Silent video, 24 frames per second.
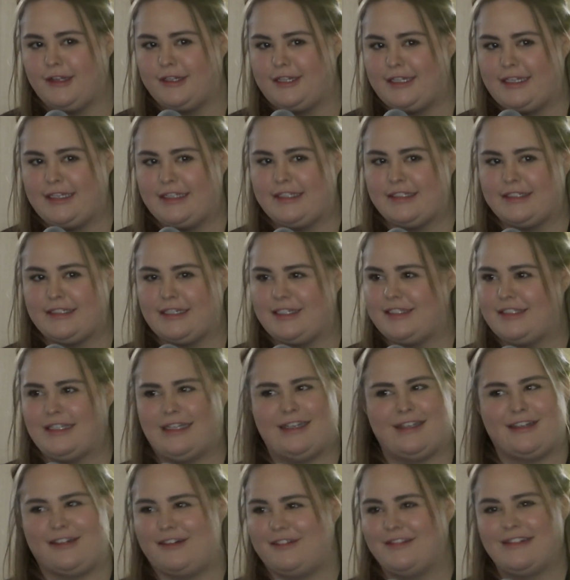days, I
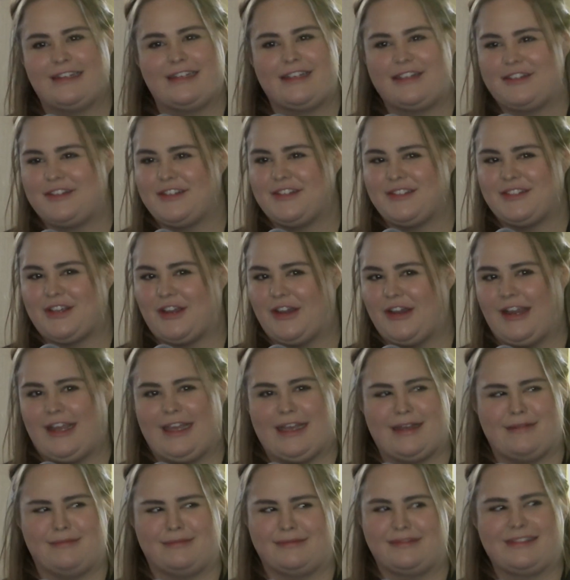said, oh, sorry,
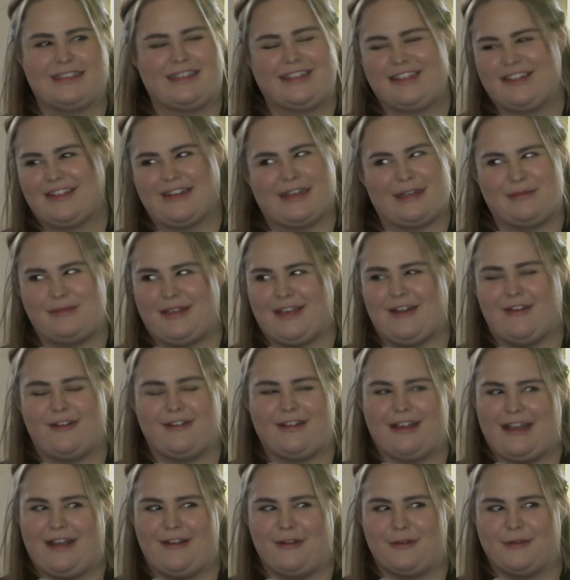I'm gonna be
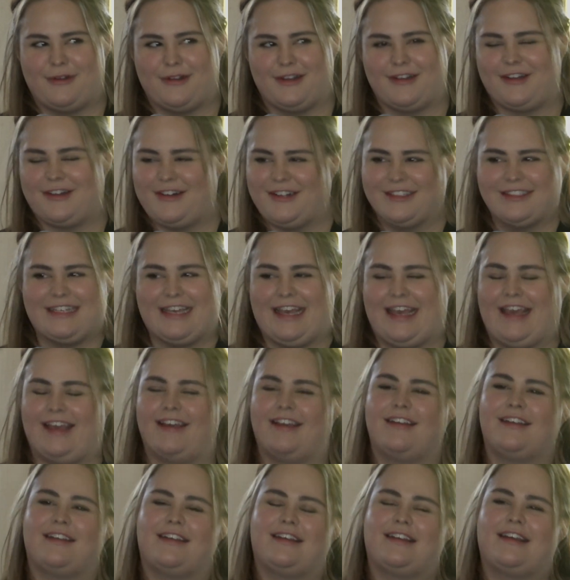out of work all day.
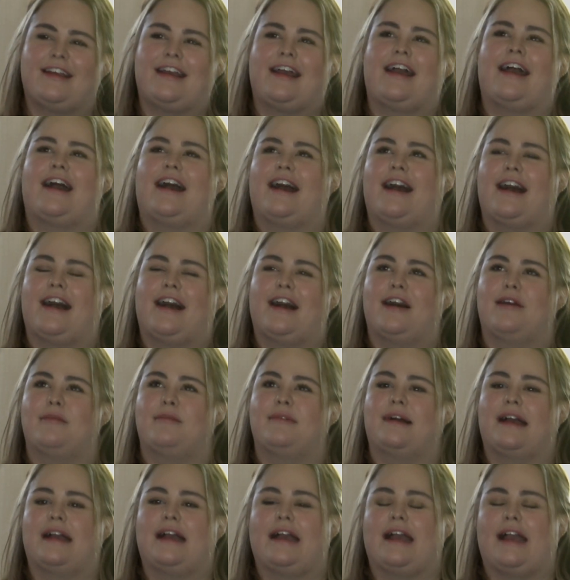
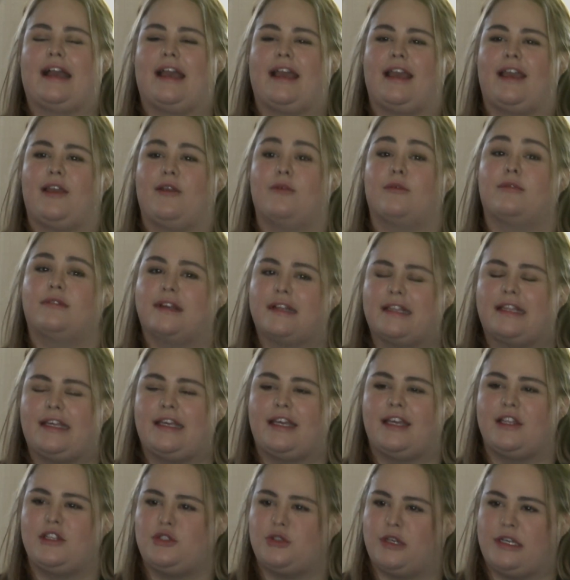I really
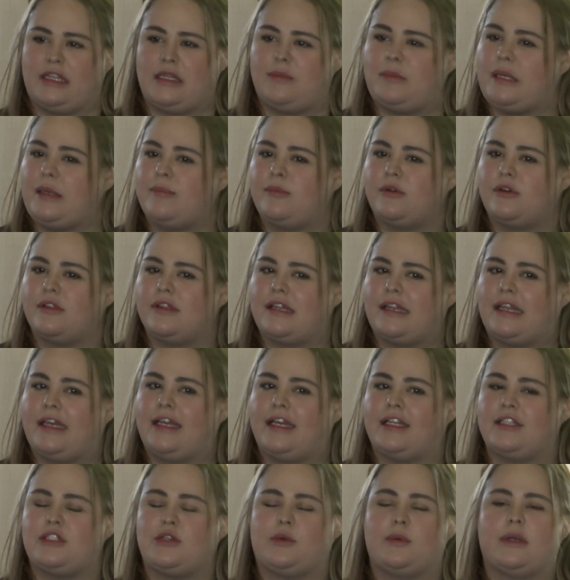enjoy the people that I
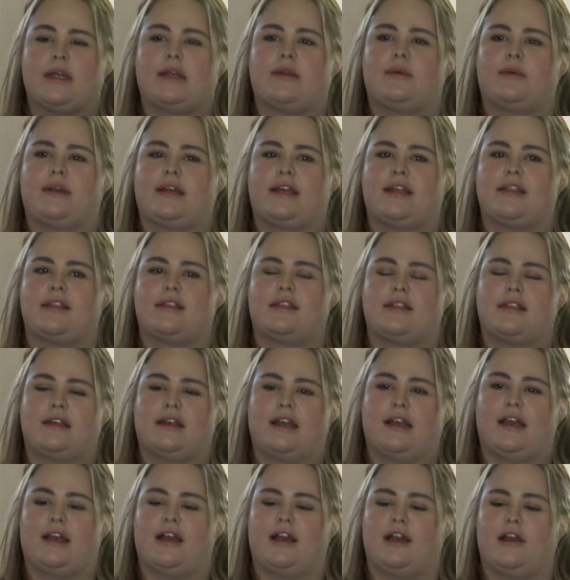get to work with,
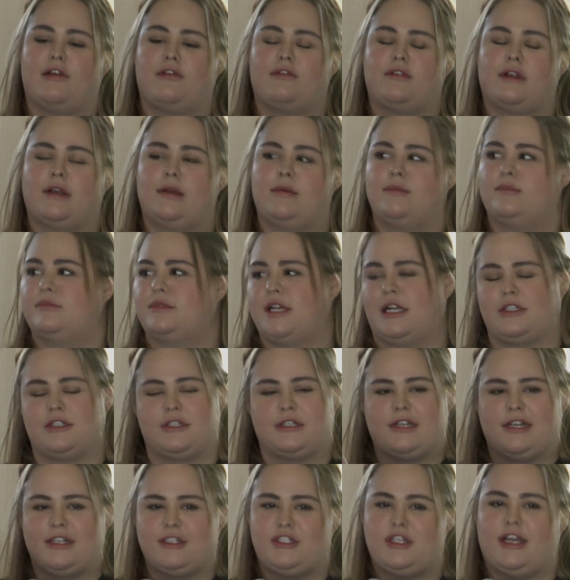from Dr.
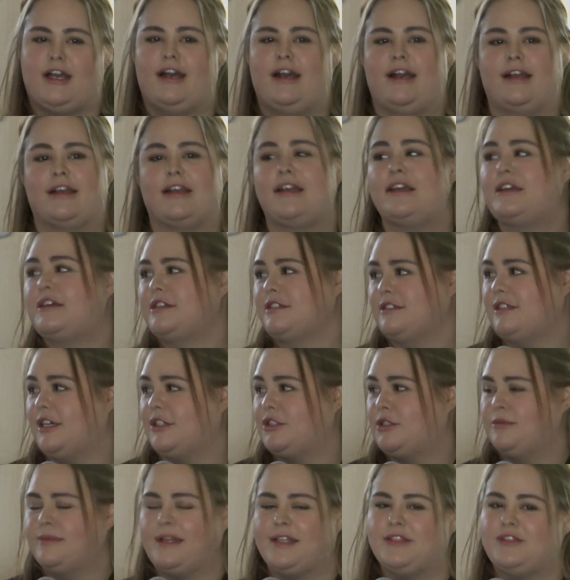Kunchok,
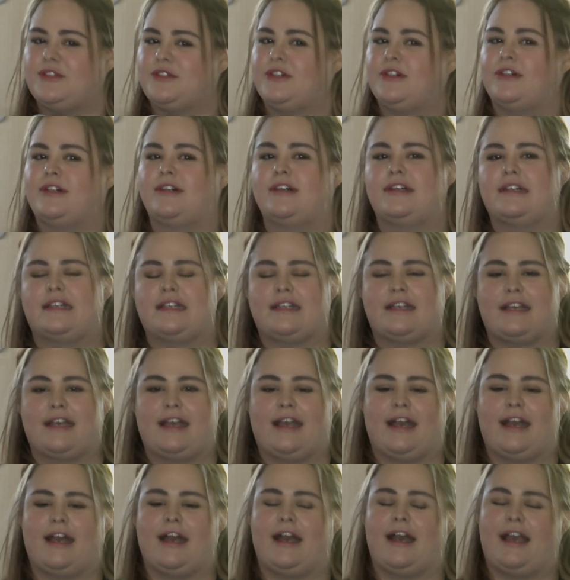Dr. Rensel.
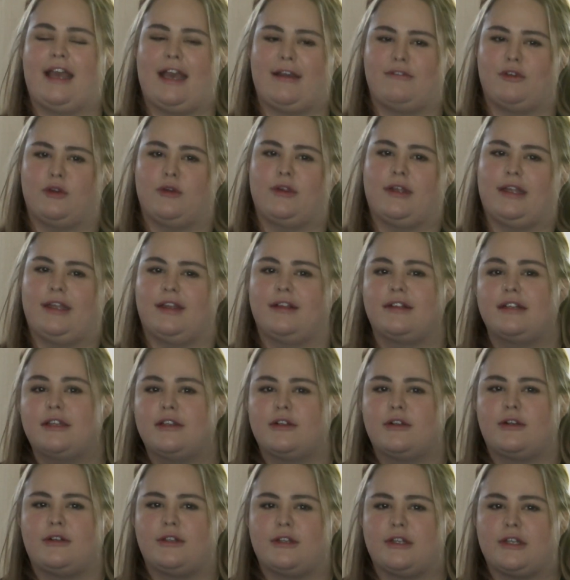I have a great
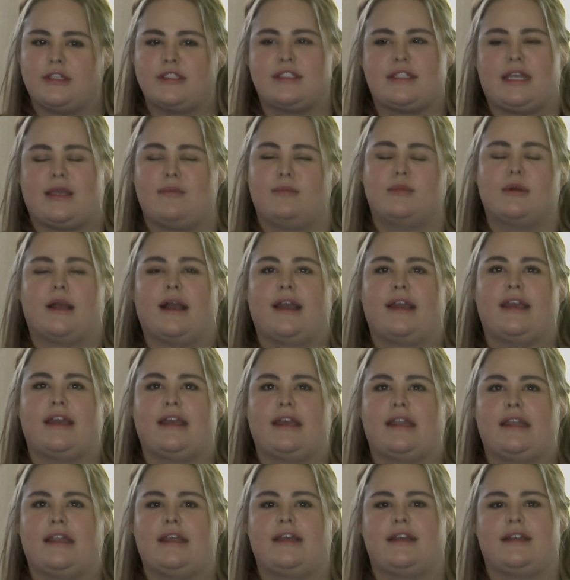clinical nurse named
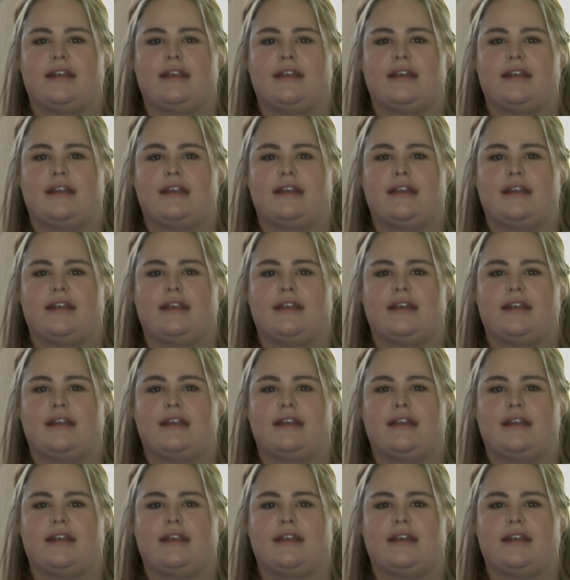Brian.